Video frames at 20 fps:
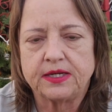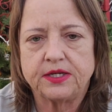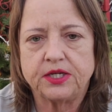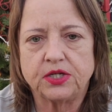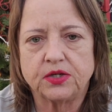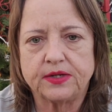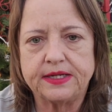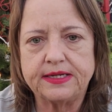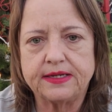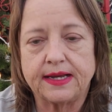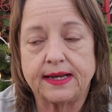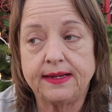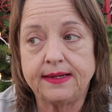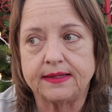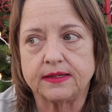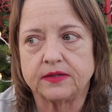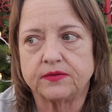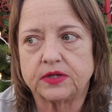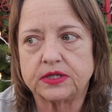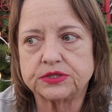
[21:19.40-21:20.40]

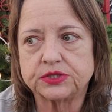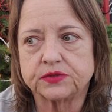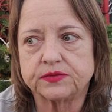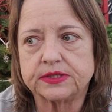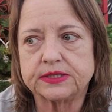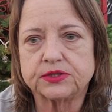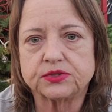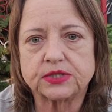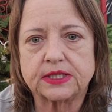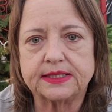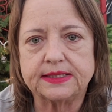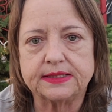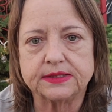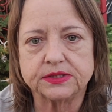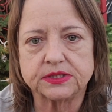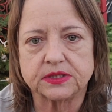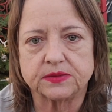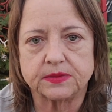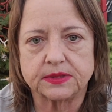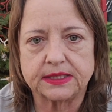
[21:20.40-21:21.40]
hey, Lavon's over there trying to
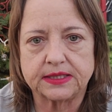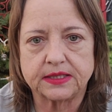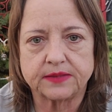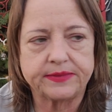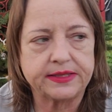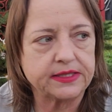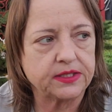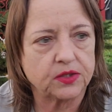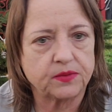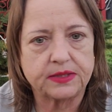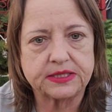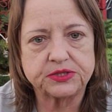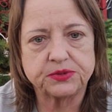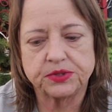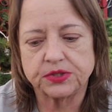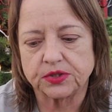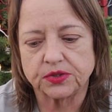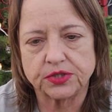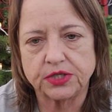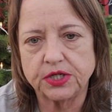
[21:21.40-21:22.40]
heal somebody, let me go mess
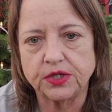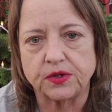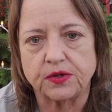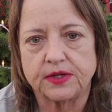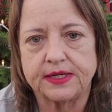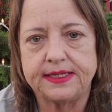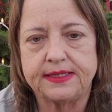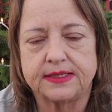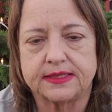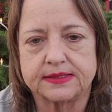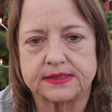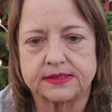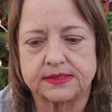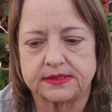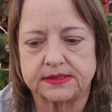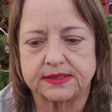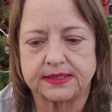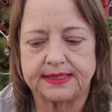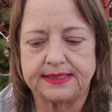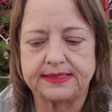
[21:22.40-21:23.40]
with her. No, he
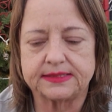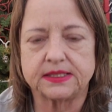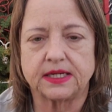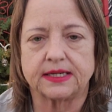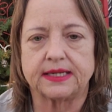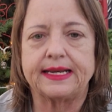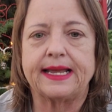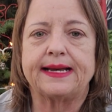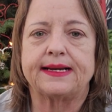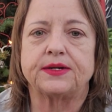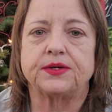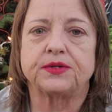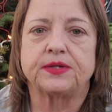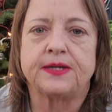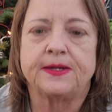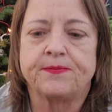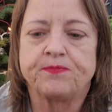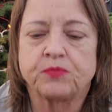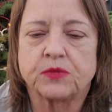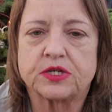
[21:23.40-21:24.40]
doesn't. He's not allowed,
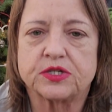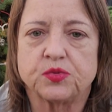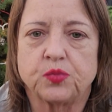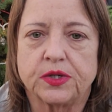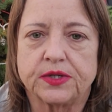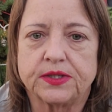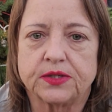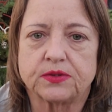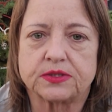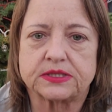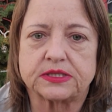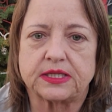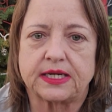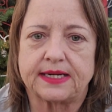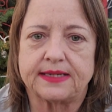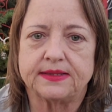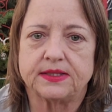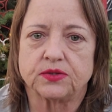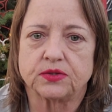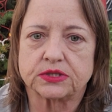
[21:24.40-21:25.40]
because where there is
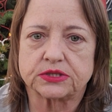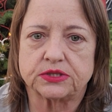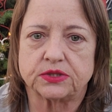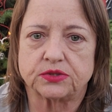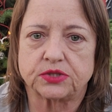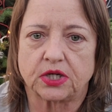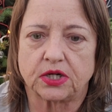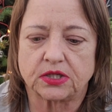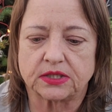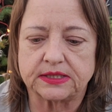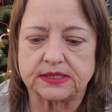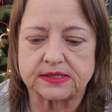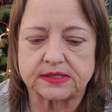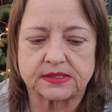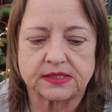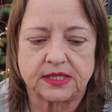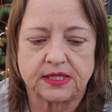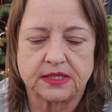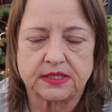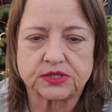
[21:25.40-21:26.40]
light, there is no
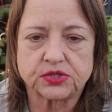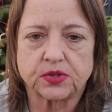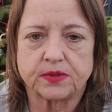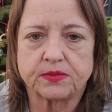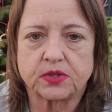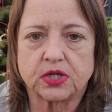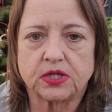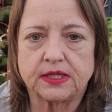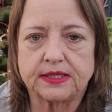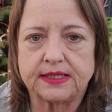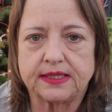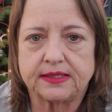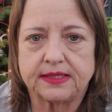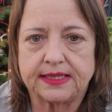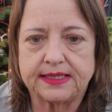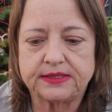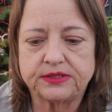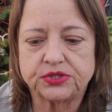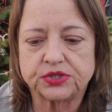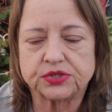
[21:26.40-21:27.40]
darkness. So I'm calling in
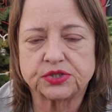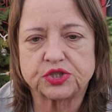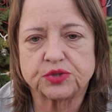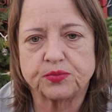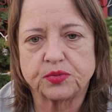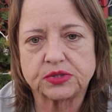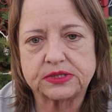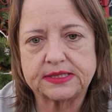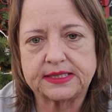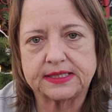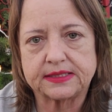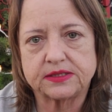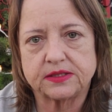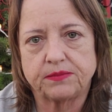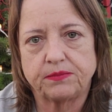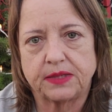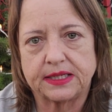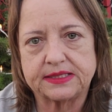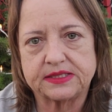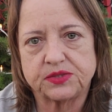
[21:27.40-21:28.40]
angels to protect
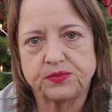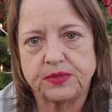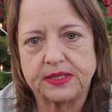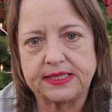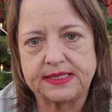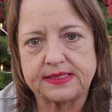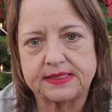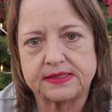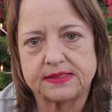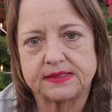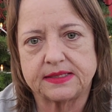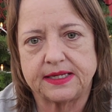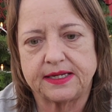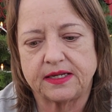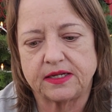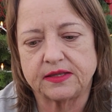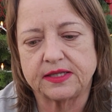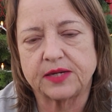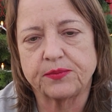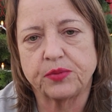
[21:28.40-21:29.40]
my space
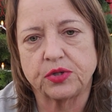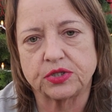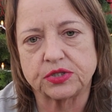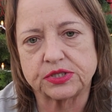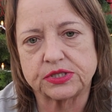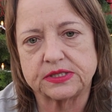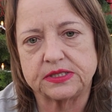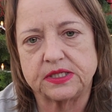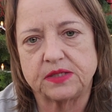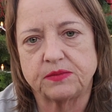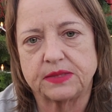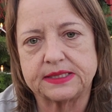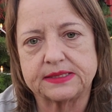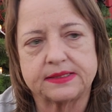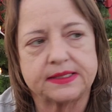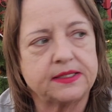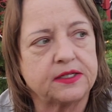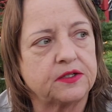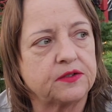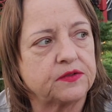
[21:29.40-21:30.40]
and that person and
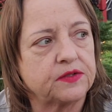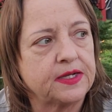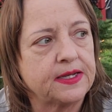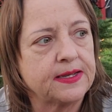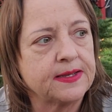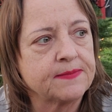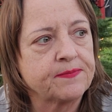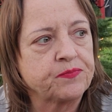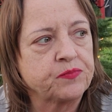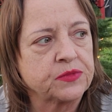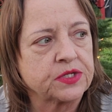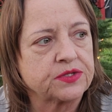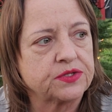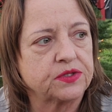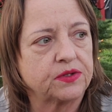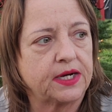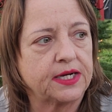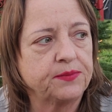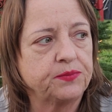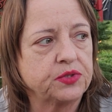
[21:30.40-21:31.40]
myself.
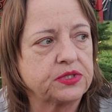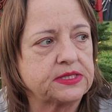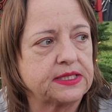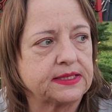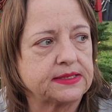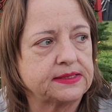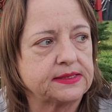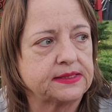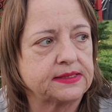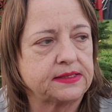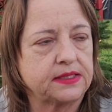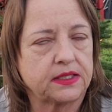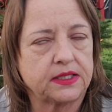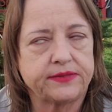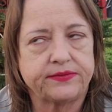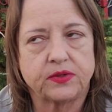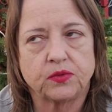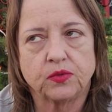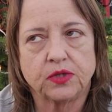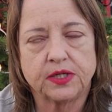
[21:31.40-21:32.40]
So I'm protected. I don't
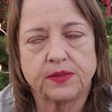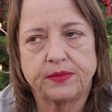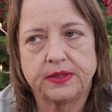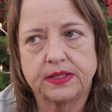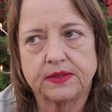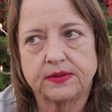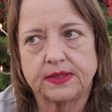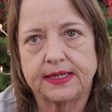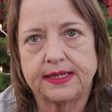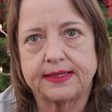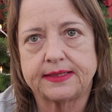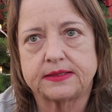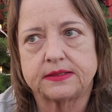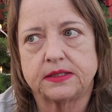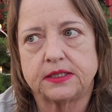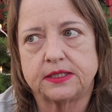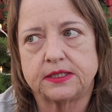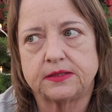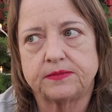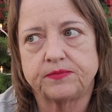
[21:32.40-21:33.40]
even worry about that.
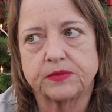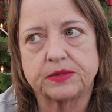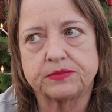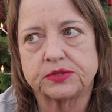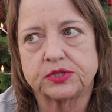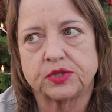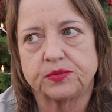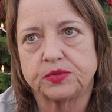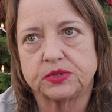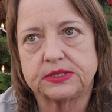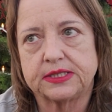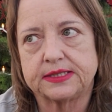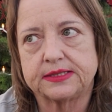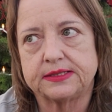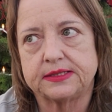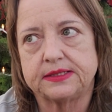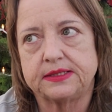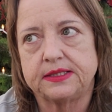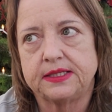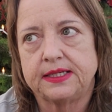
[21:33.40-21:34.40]
I'm so
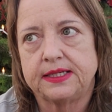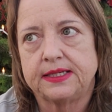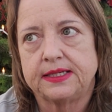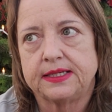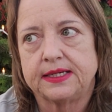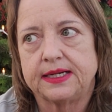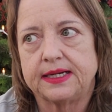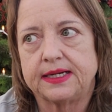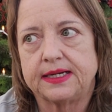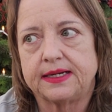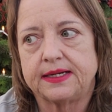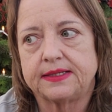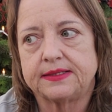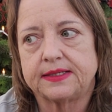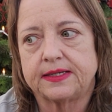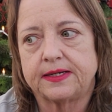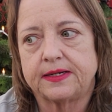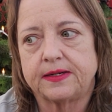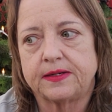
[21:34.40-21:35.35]
protected. And